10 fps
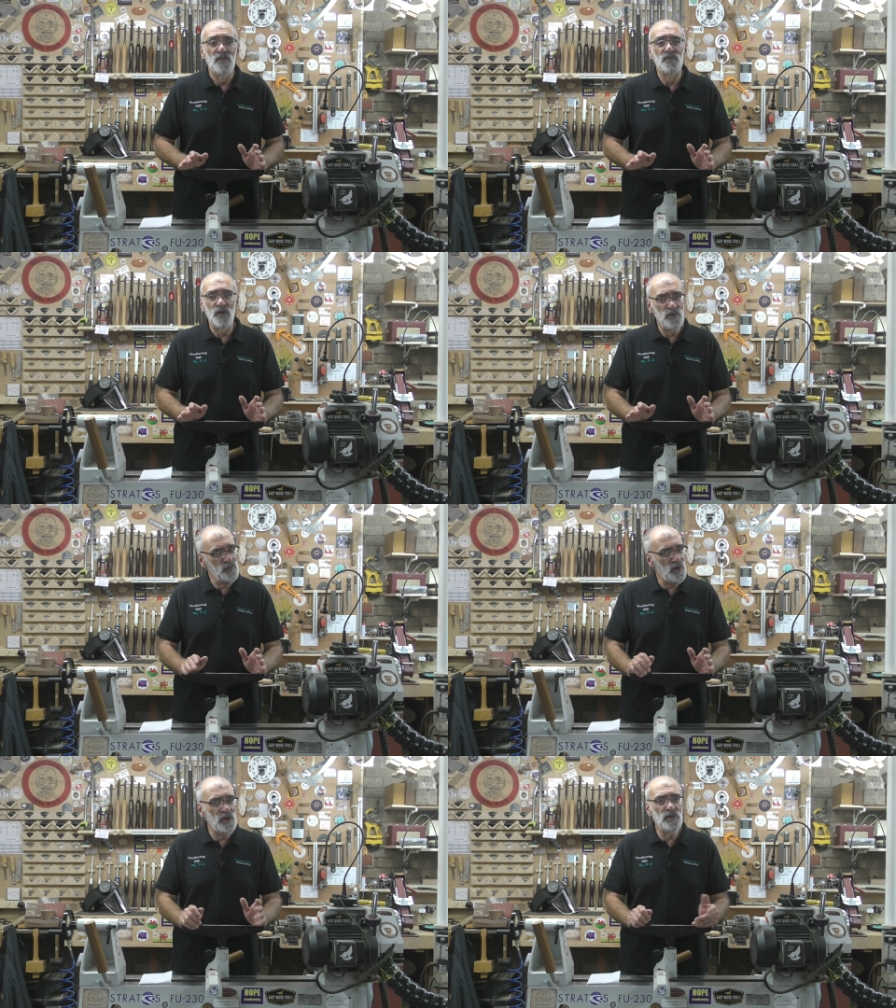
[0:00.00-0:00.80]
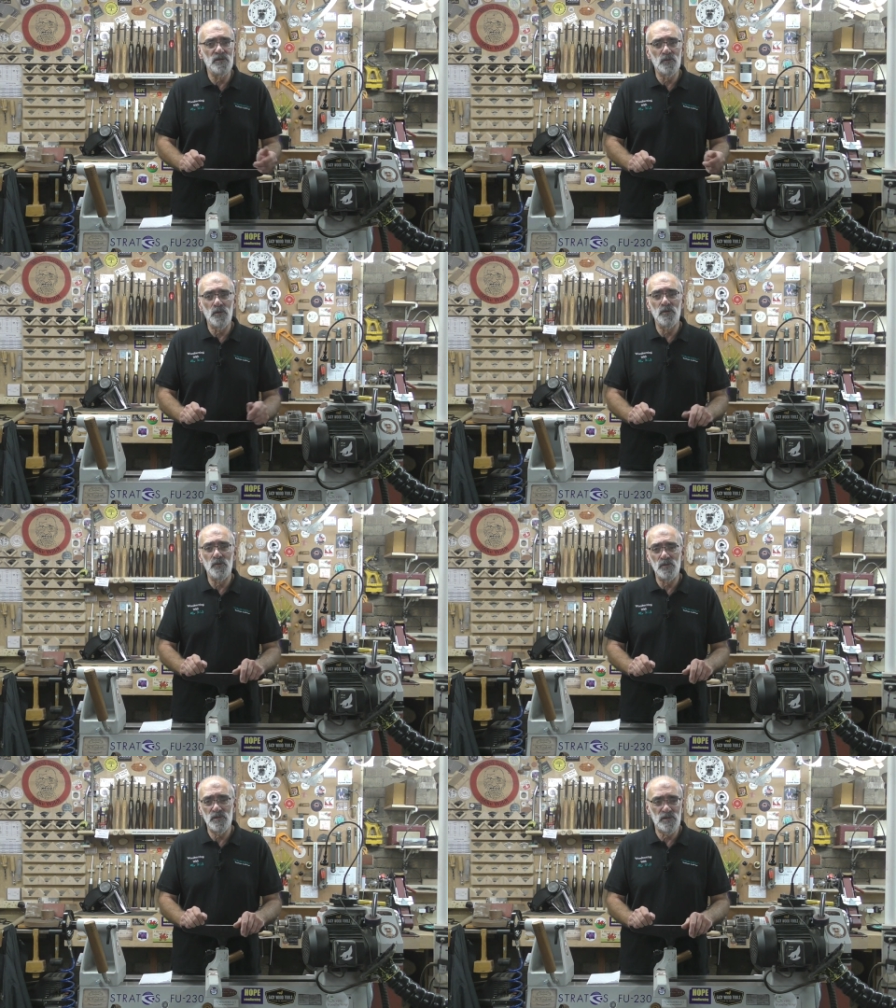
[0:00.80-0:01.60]
Very rarely do I
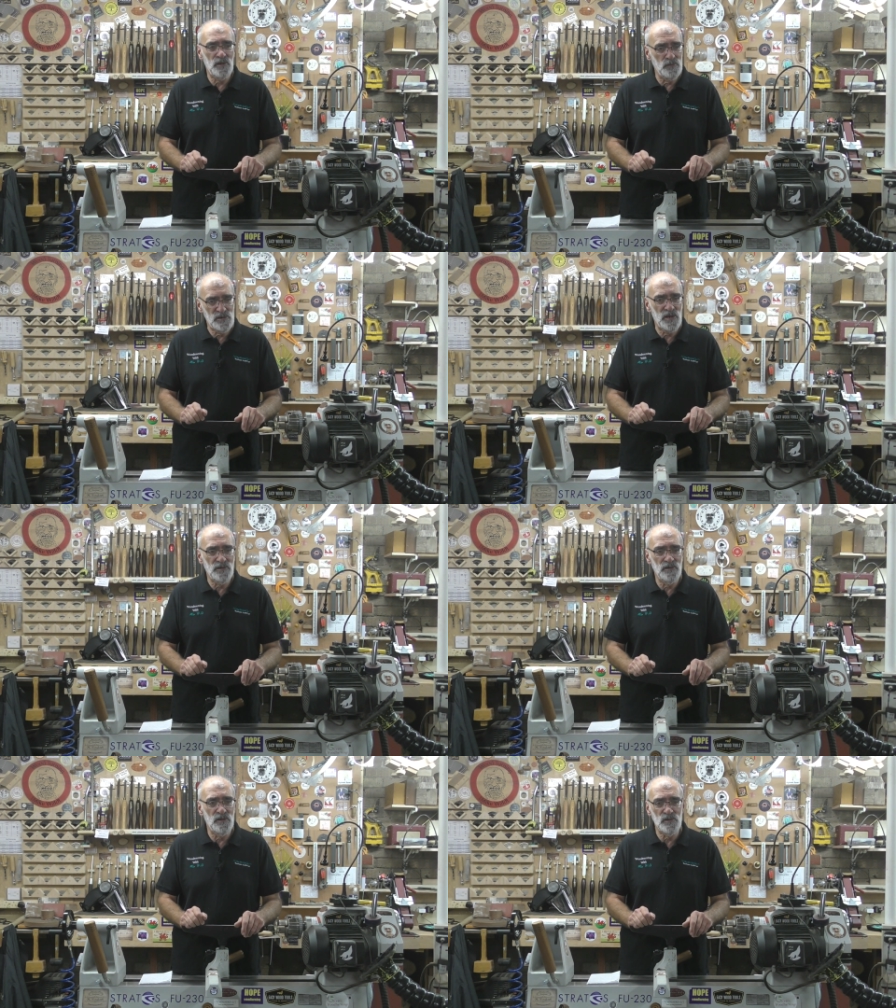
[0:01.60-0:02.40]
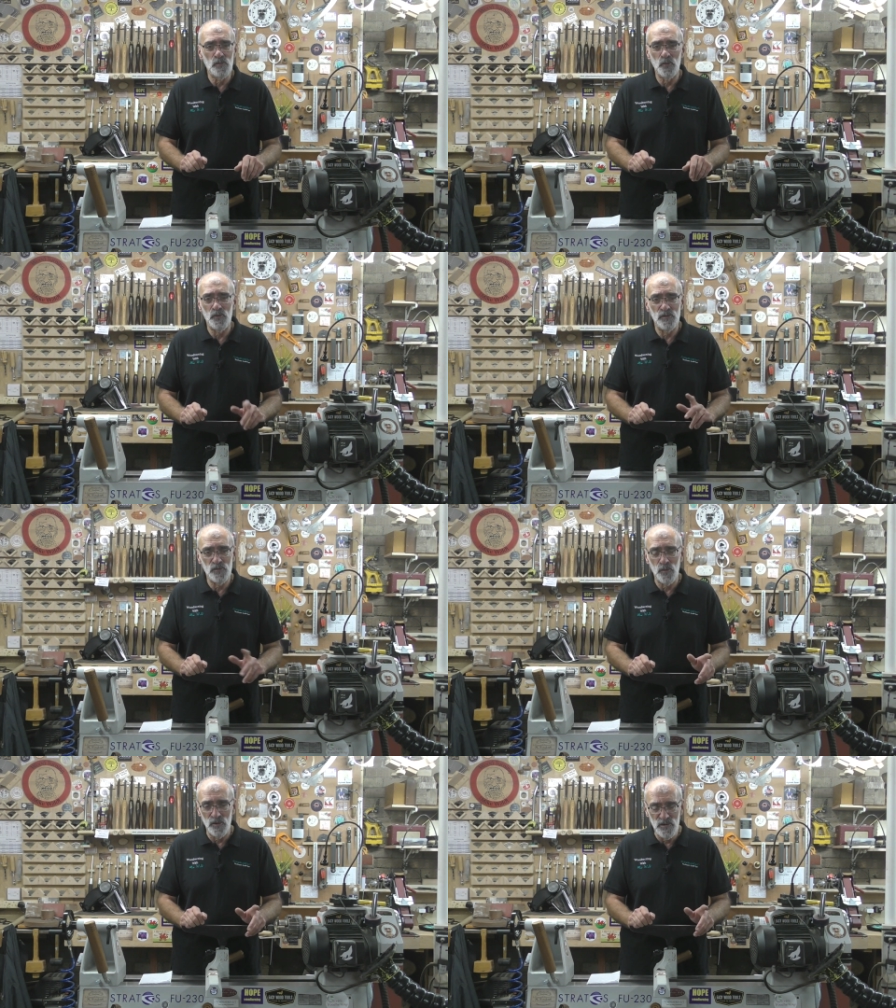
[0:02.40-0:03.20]
use the same sanding disc more than
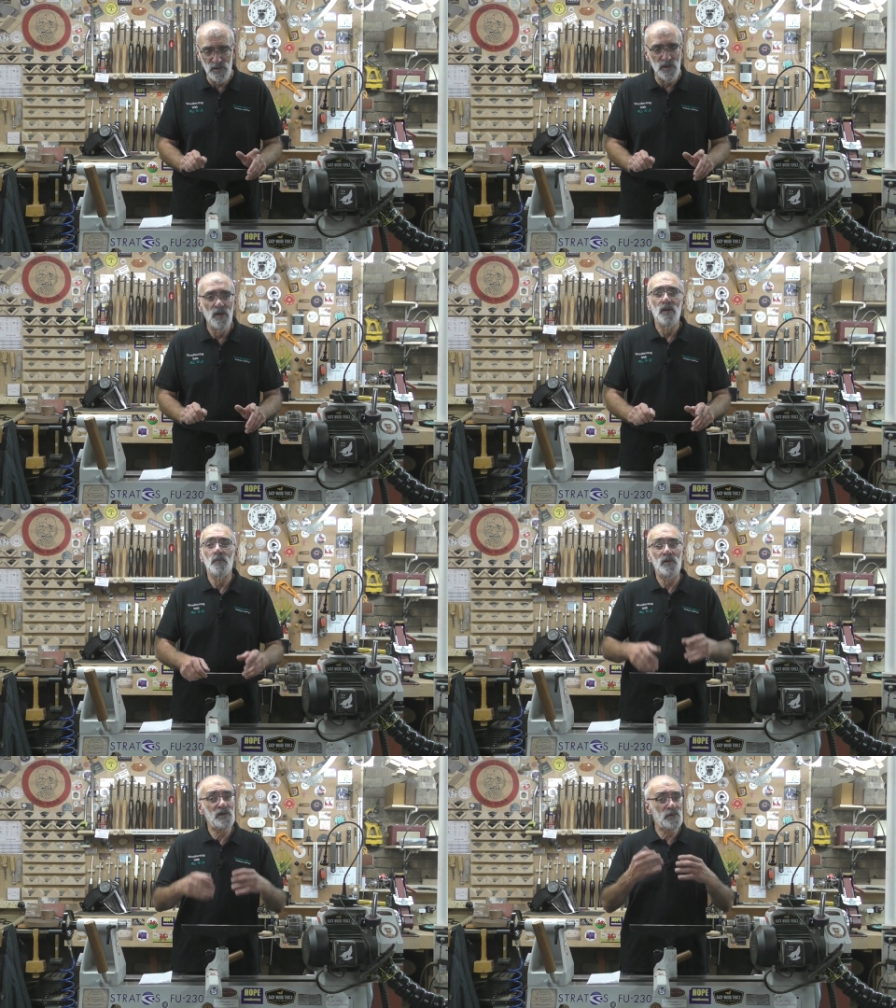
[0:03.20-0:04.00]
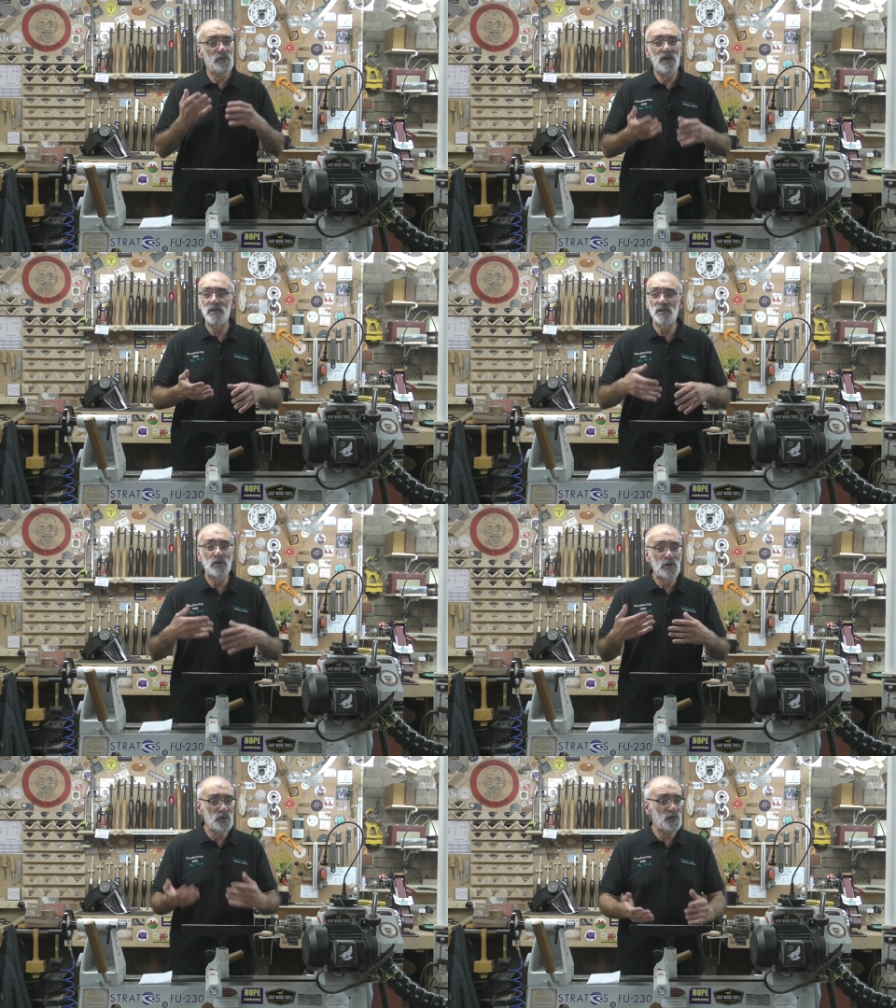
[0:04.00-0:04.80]
twice, but it depends on
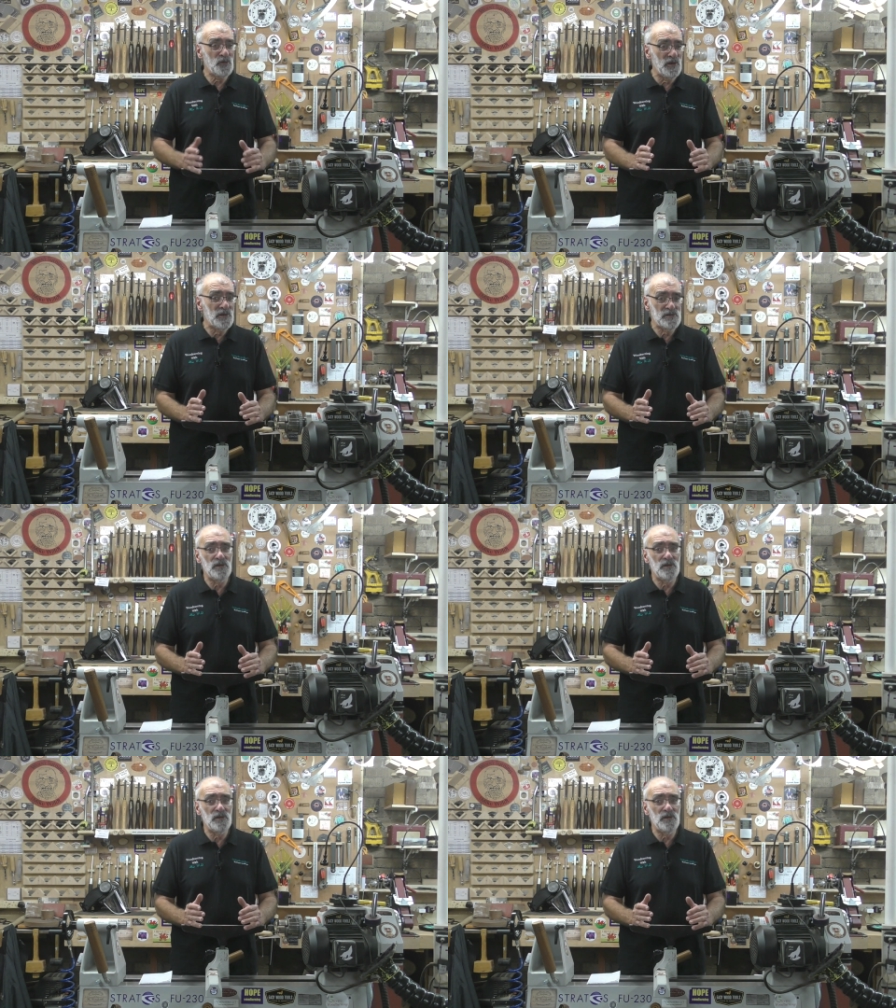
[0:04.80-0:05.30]
a lot of things.